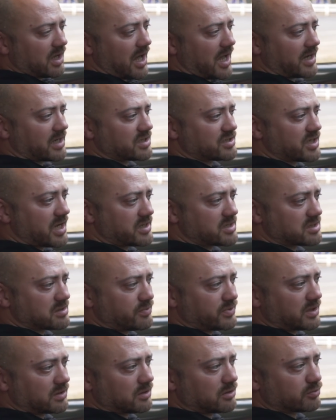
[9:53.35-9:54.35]
I can change it to
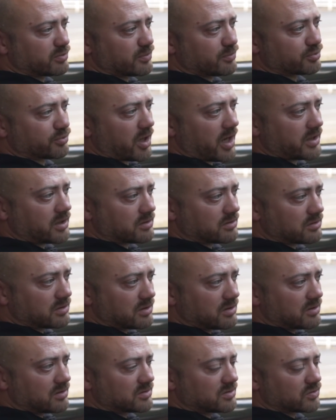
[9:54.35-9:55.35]
be a little bit brighter, so
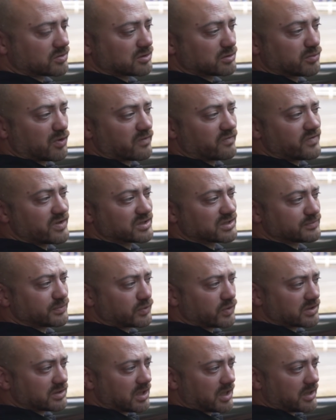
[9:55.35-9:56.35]
it's a little more
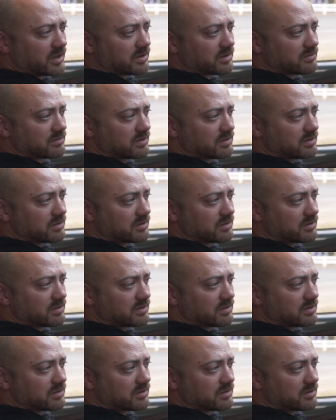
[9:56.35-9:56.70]
visible at night.